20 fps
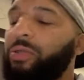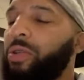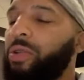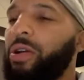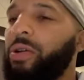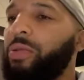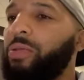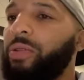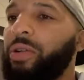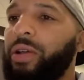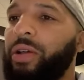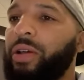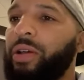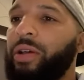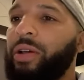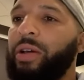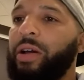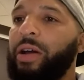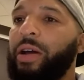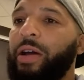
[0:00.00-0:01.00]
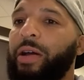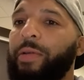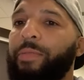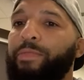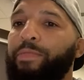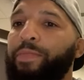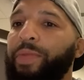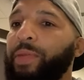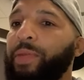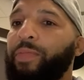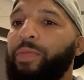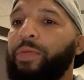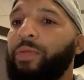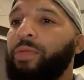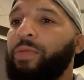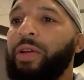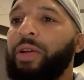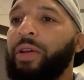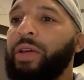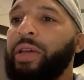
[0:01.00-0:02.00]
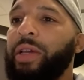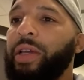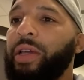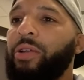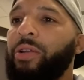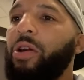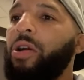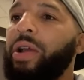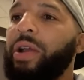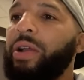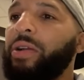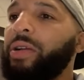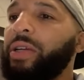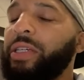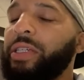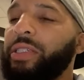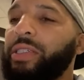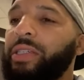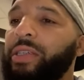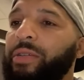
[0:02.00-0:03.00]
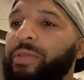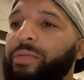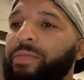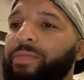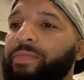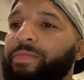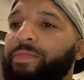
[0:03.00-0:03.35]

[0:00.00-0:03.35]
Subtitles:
to grow people in all areas.